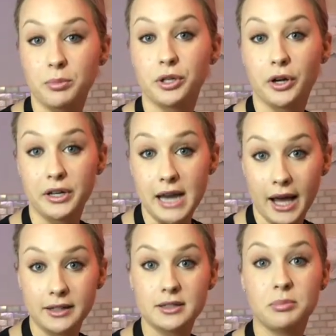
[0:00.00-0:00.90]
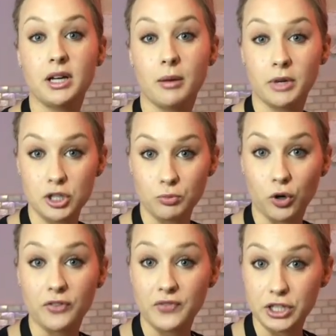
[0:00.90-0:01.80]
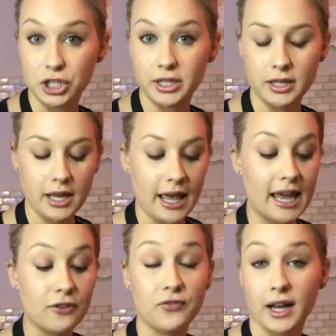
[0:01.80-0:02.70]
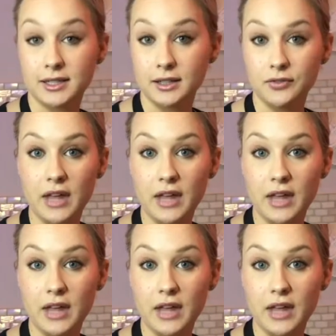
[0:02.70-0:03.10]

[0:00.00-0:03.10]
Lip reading: put on next become much more efficient and effective.